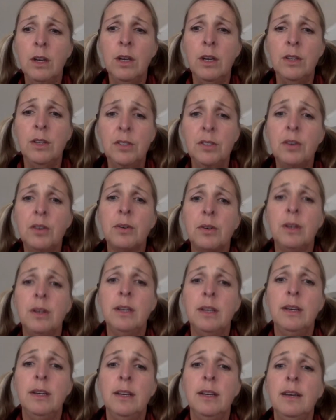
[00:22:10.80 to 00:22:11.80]
So,
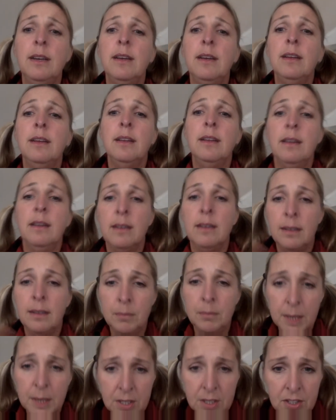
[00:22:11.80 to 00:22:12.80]

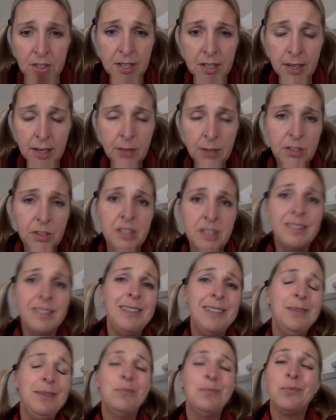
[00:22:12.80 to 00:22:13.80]
pictures that you've just
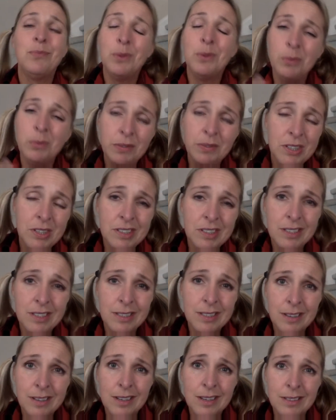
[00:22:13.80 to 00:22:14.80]
seen, we've just
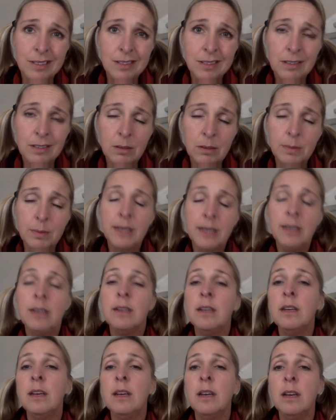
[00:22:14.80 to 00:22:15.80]
discussed a little bit
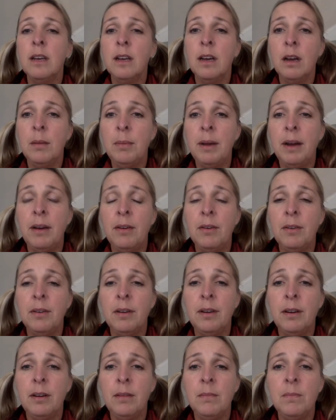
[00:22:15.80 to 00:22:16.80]
about
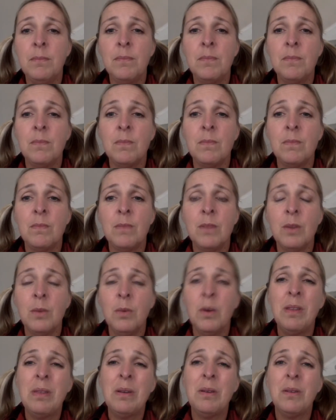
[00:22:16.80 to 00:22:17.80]

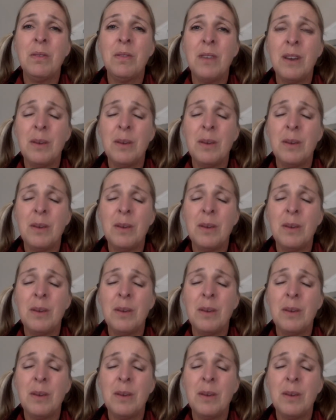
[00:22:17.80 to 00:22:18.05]
whether it